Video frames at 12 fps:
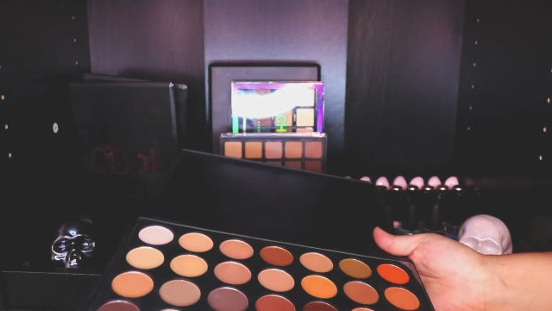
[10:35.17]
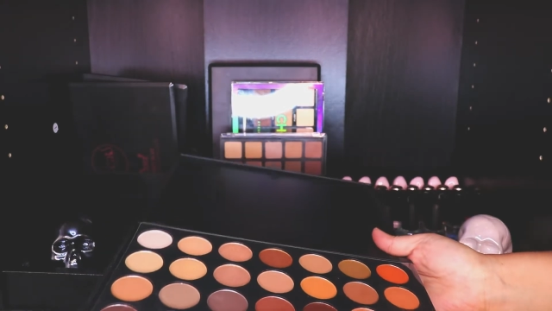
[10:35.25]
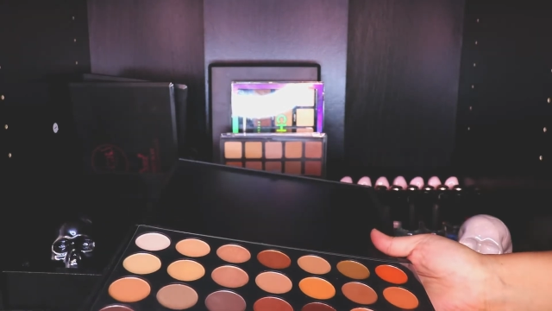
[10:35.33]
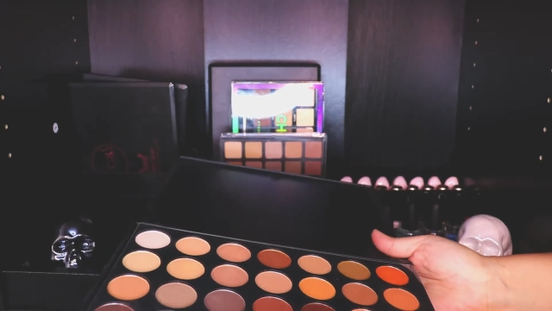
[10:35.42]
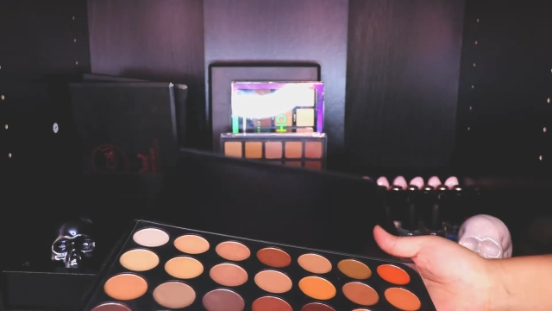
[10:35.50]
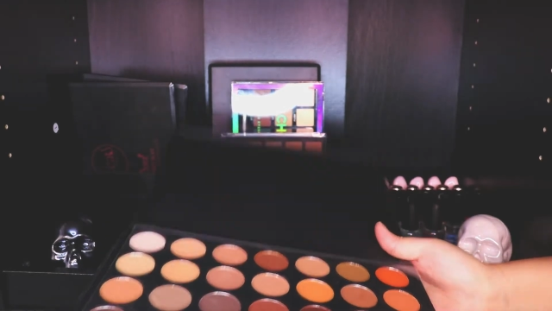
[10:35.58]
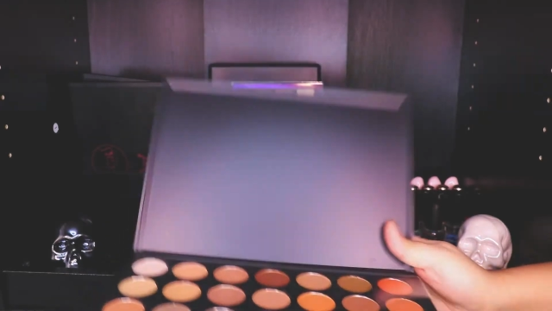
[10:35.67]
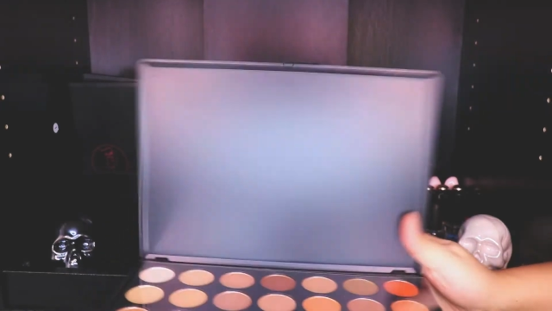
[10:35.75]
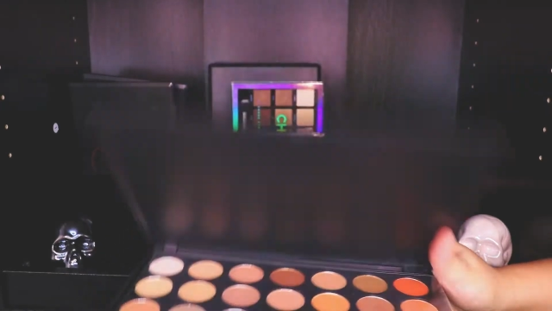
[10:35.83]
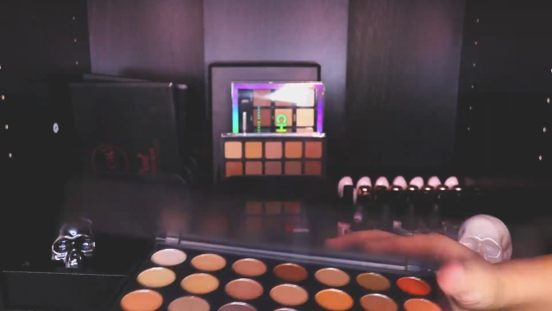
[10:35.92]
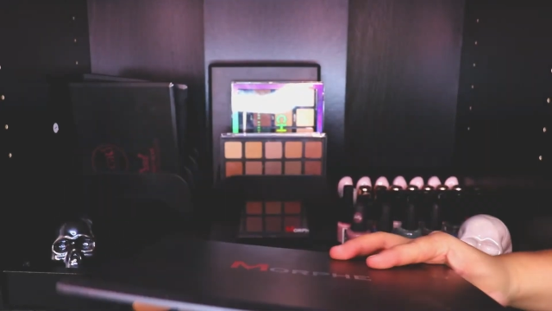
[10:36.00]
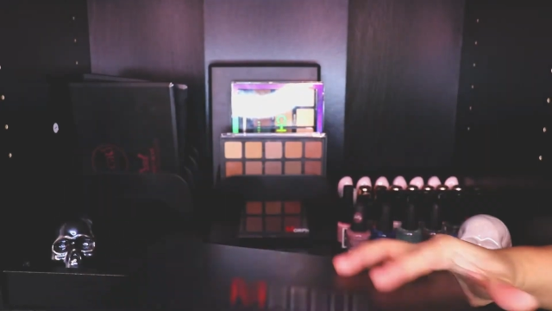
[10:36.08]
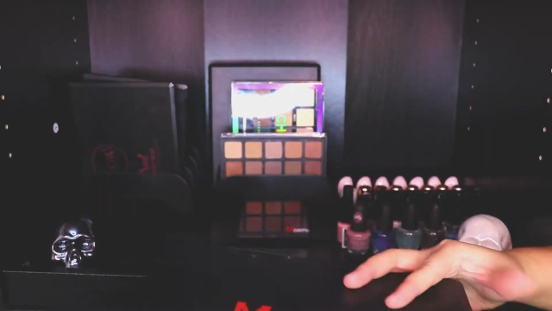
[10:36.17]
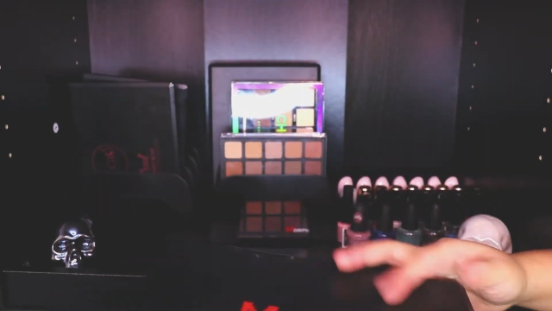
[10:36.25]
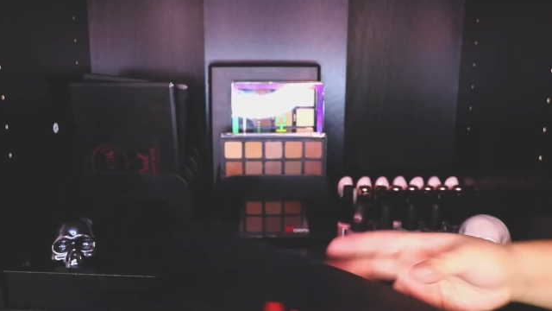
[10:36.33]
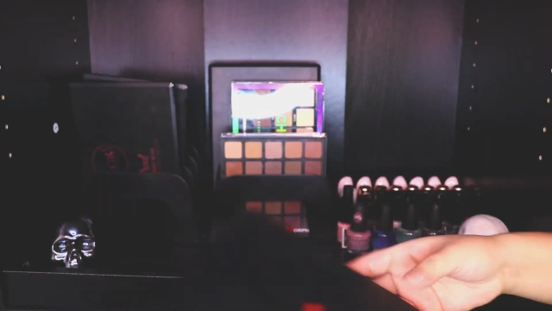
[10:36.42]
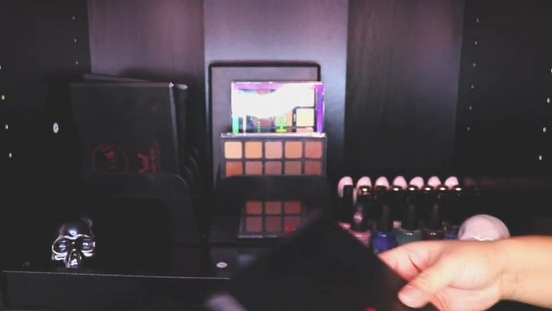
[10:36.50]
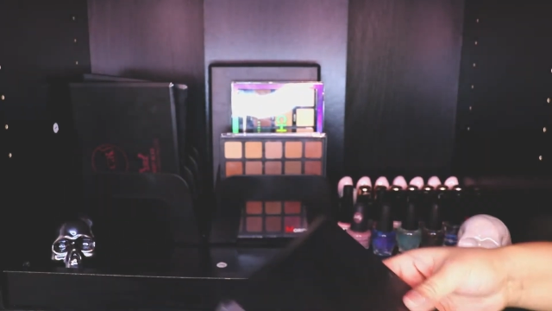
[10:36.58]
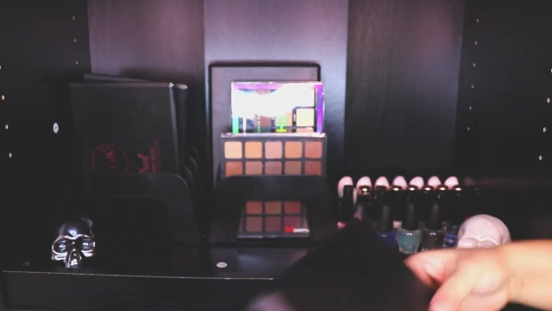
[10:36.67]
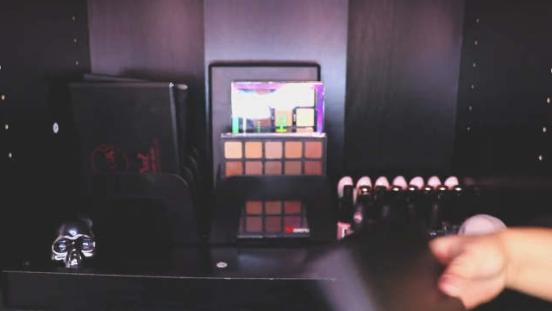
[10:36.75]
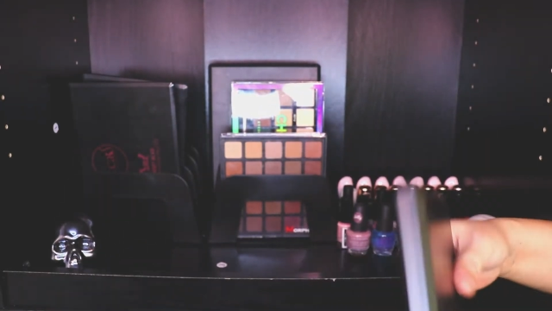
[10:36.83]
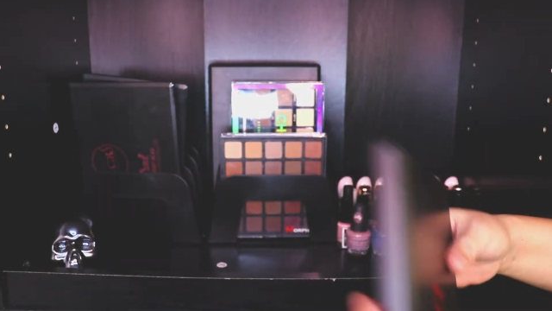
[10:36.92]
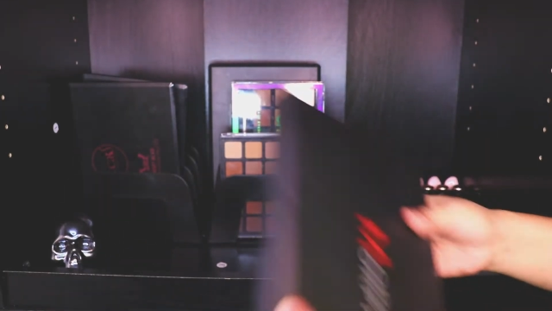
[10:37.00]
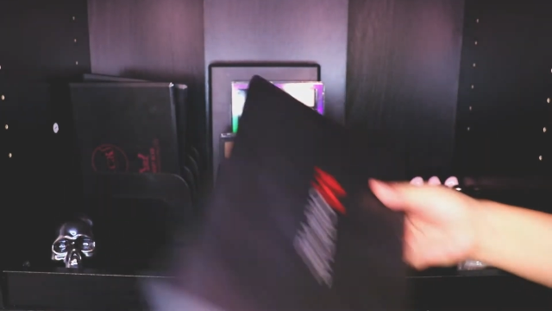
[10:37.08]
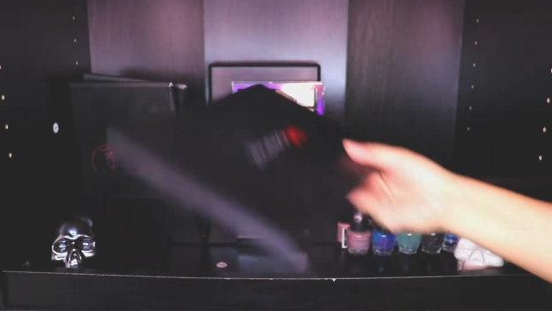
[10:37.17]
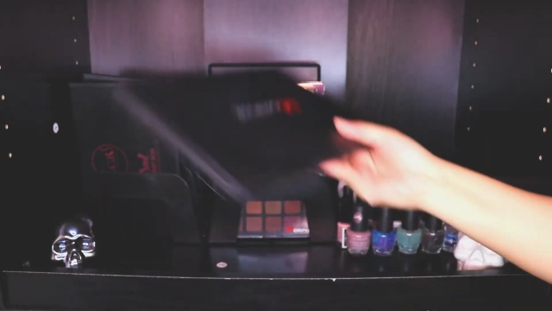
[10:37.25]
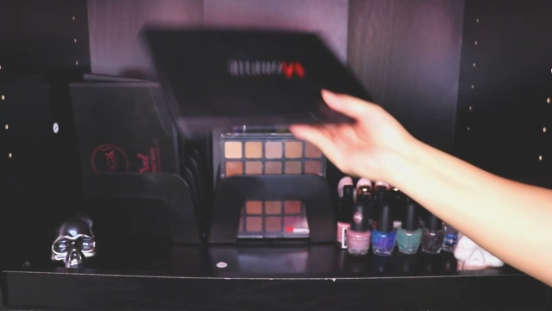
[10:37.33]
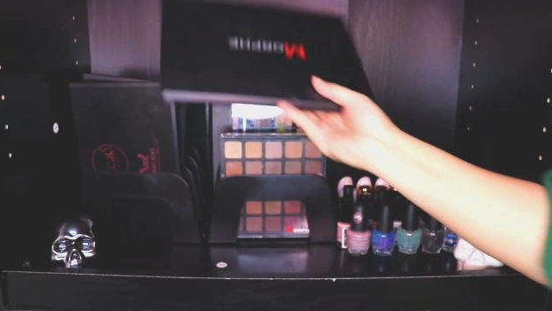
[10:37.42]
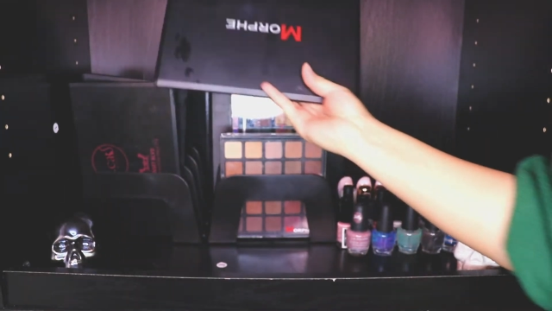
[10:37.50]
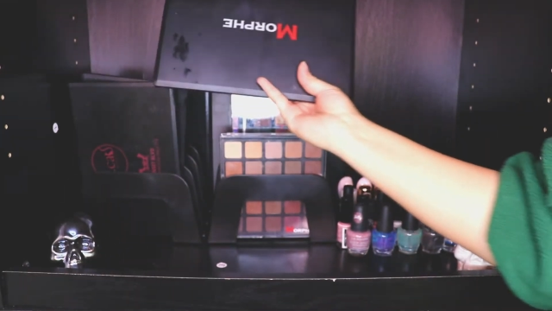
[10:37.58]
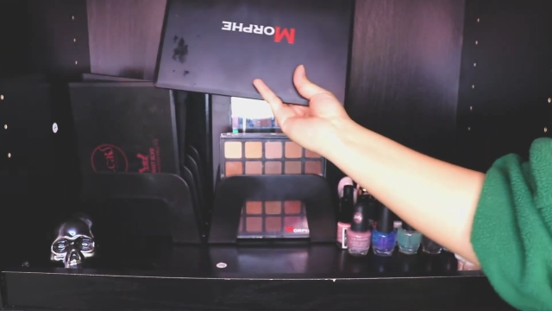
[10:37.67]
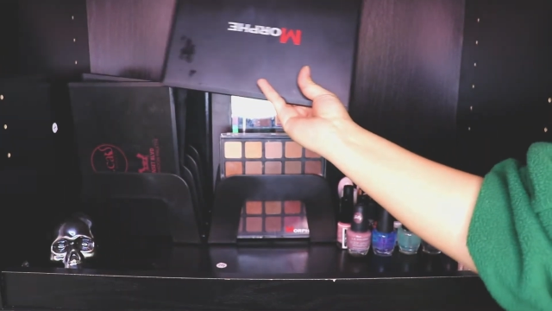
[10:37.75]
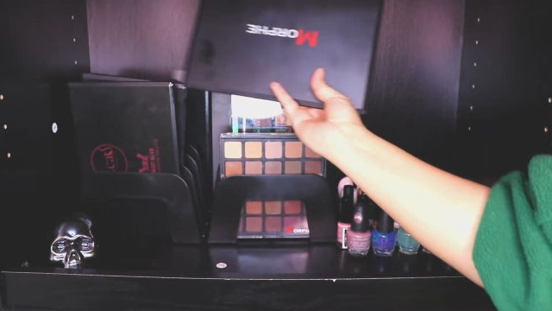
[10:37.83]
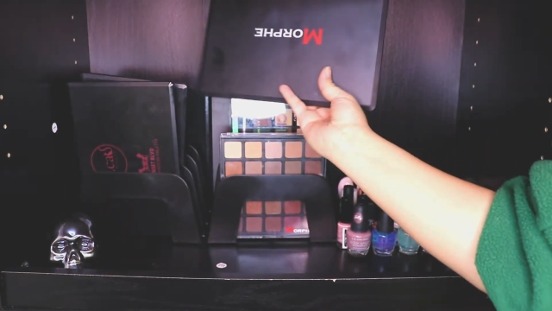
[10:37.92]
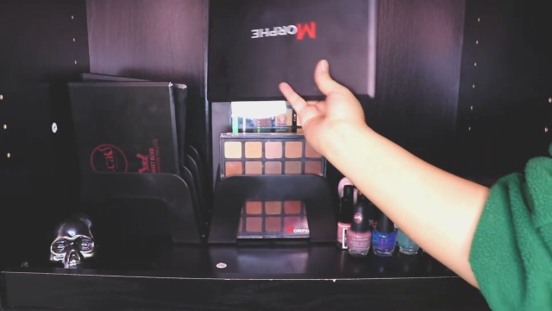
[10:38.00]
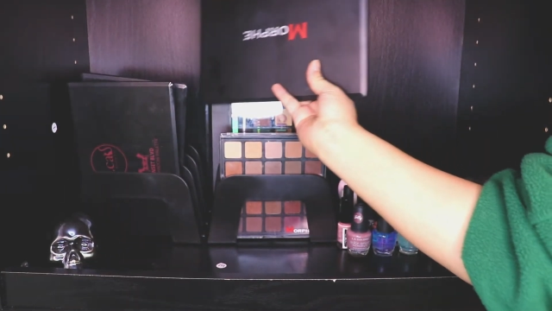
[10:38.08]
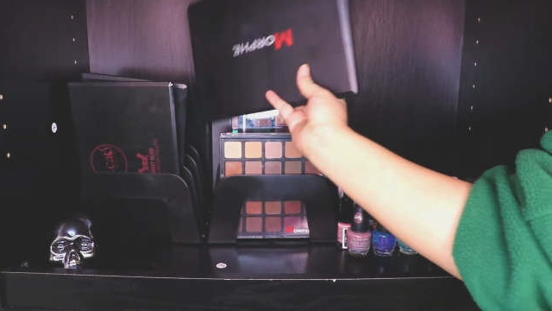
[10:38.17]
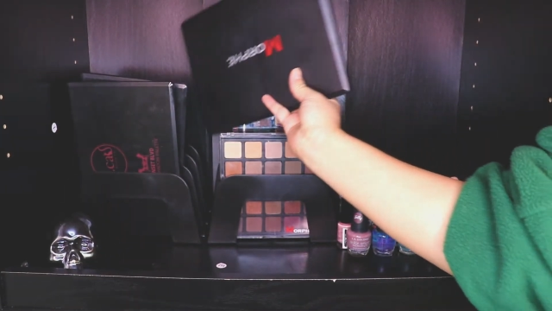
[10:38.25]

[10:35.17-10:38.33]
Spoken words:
No face is visible, so there are no lips to read.